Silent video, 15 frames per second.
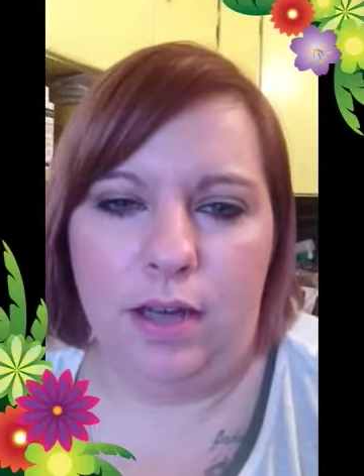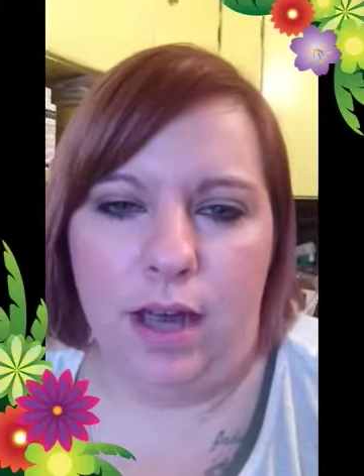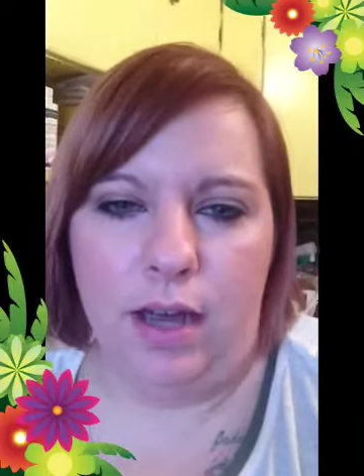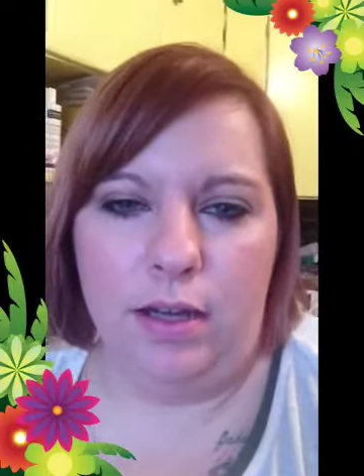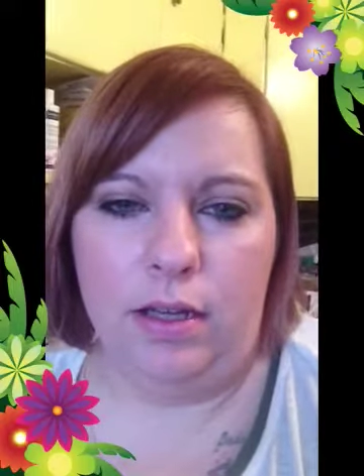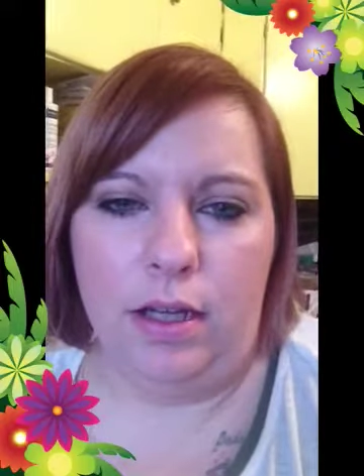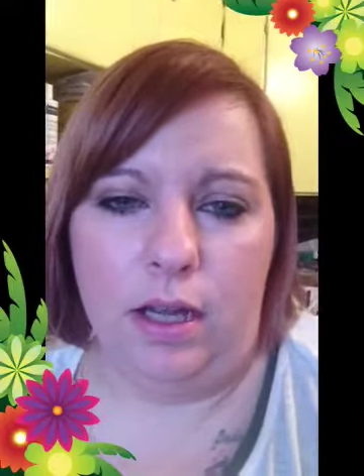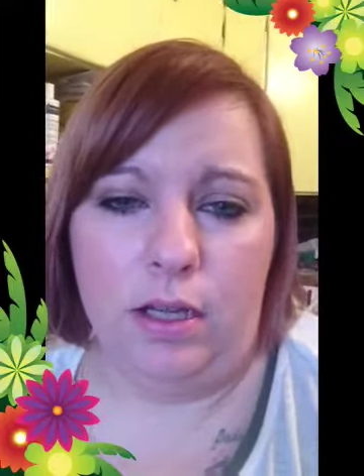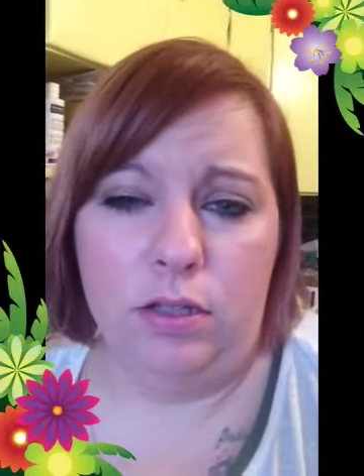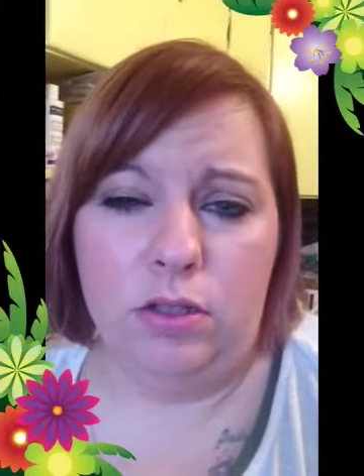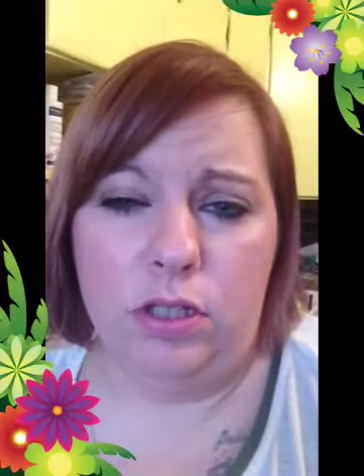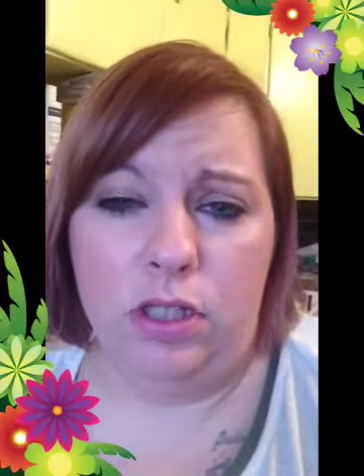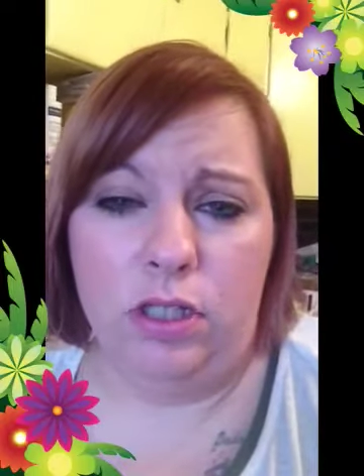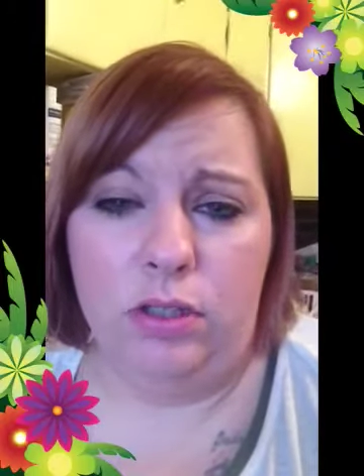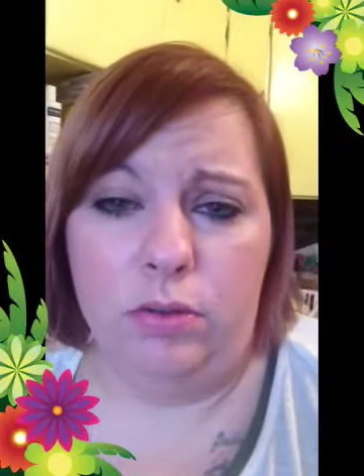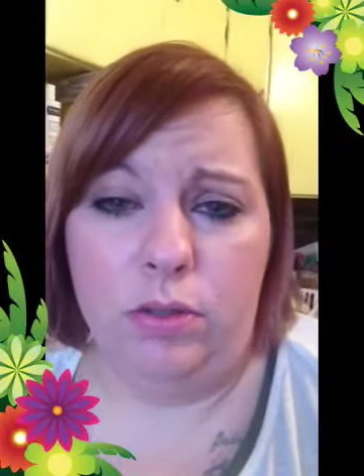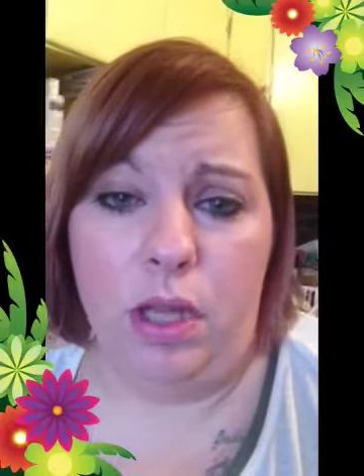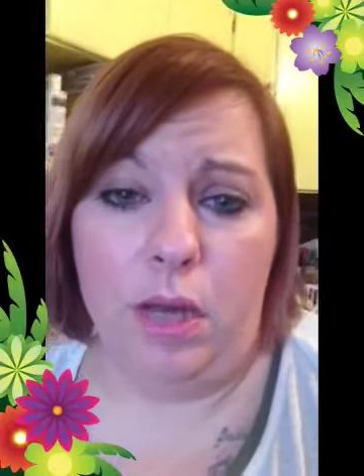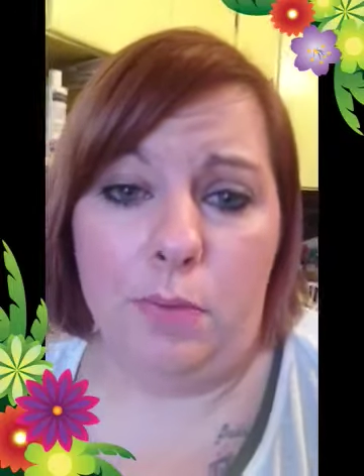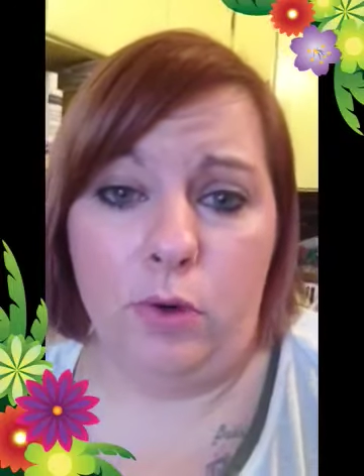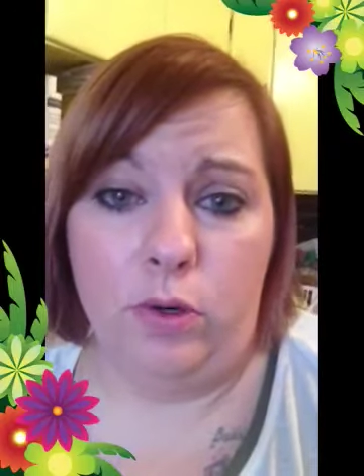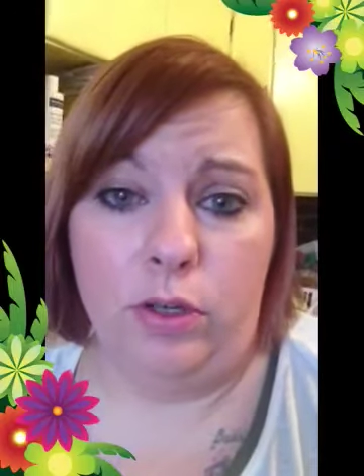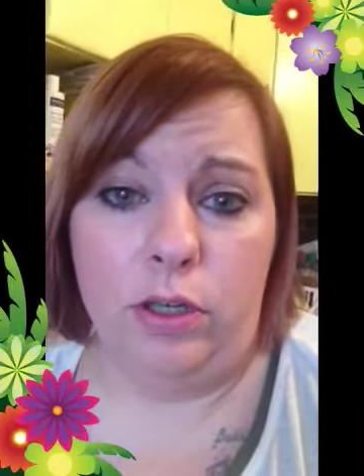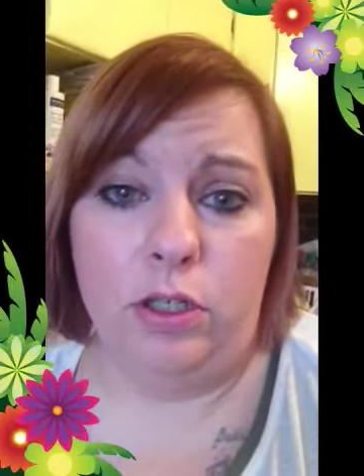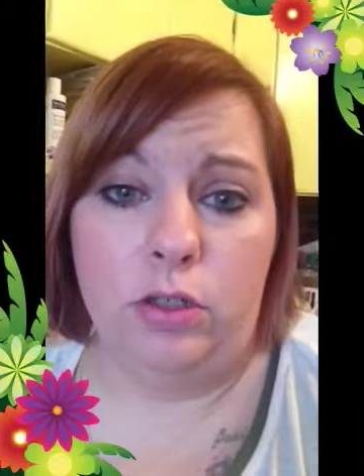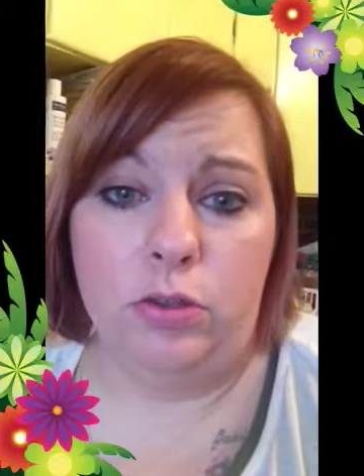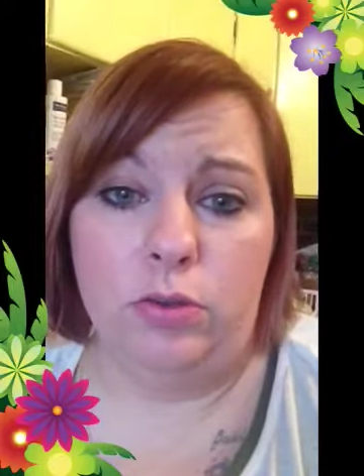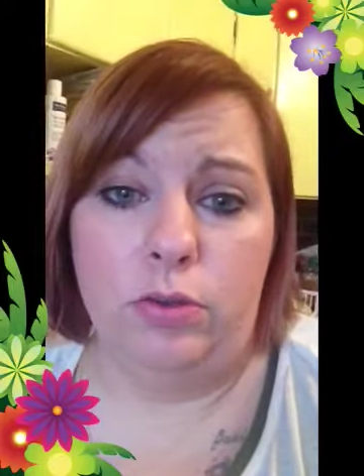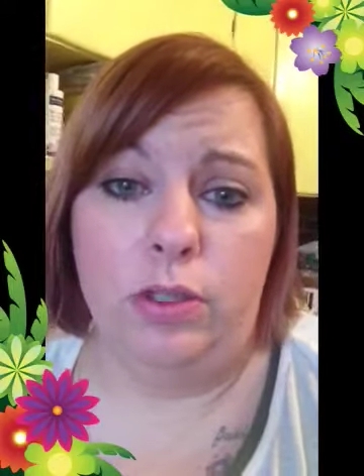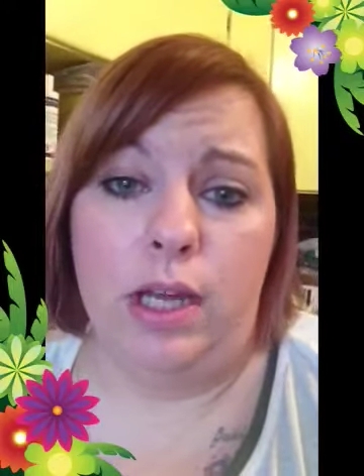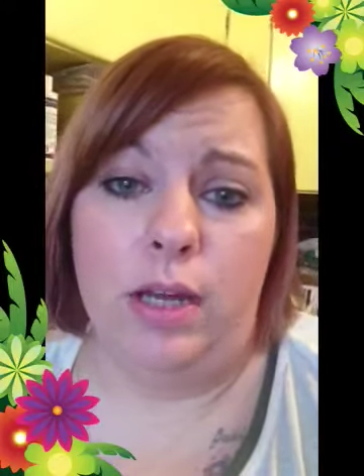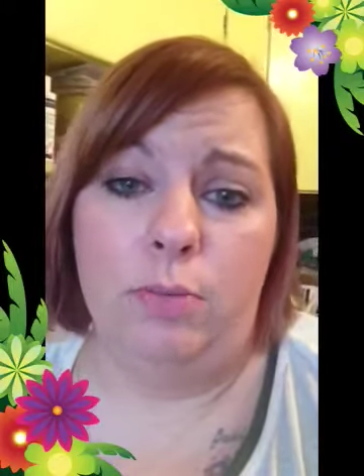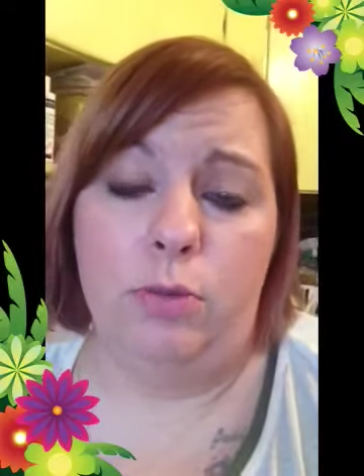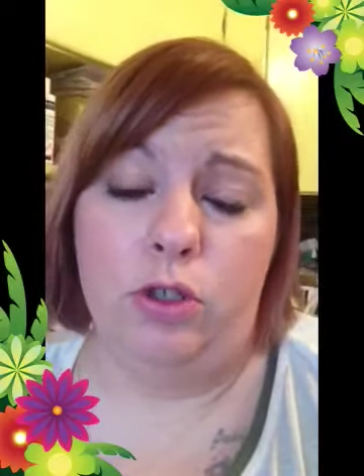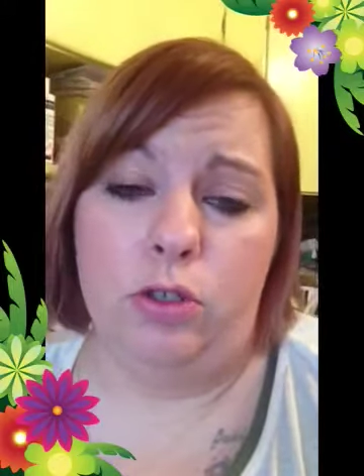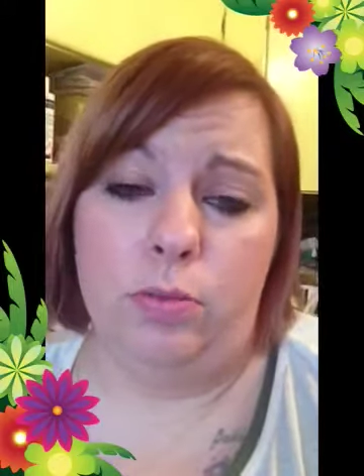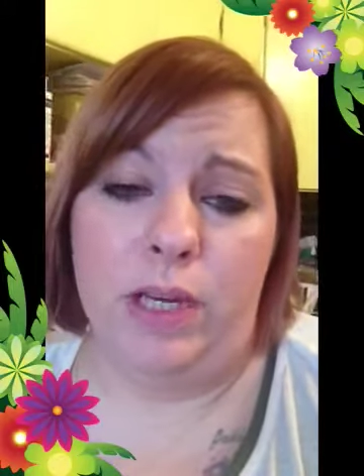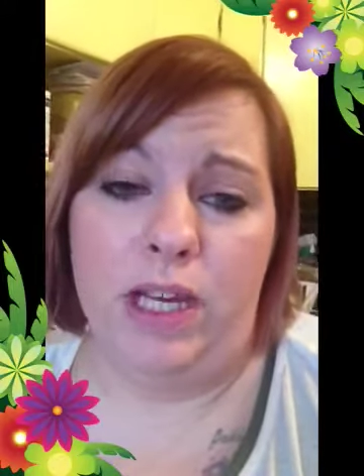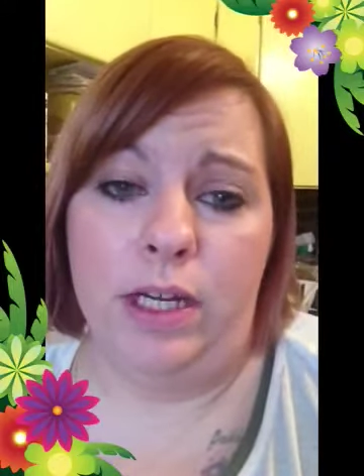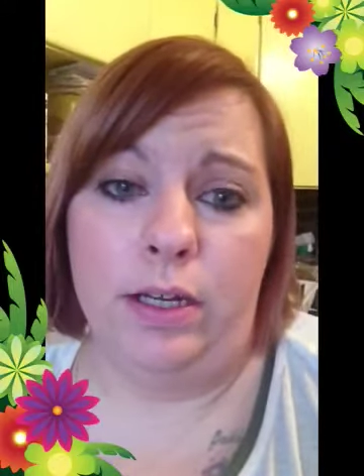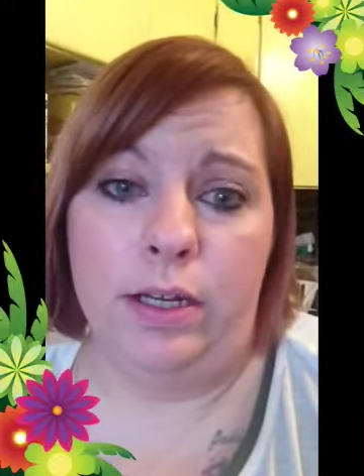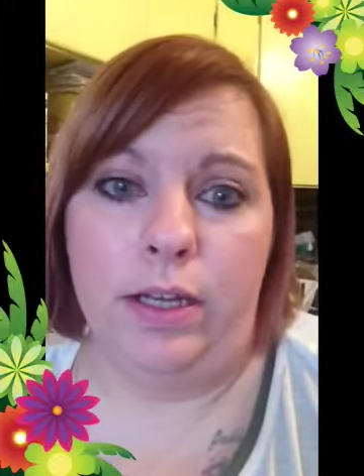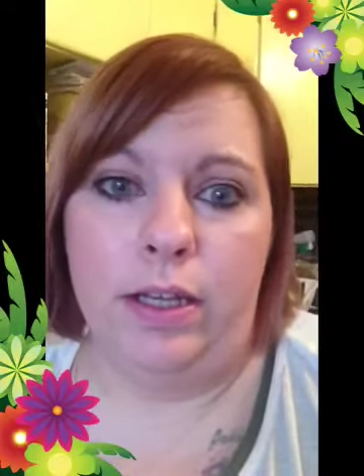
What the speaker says: I usually do a lot more, dramatic.